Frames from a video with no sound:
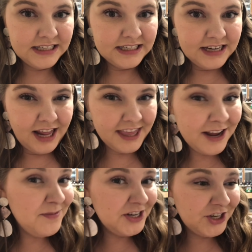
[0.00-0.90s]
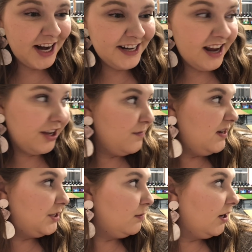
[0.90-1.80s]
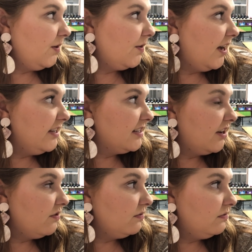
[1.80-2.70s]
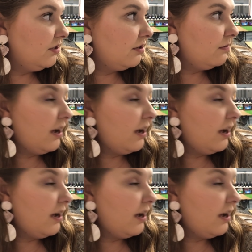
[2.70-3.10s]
I think I might try to not come in tomorrow, you guys. I don't know.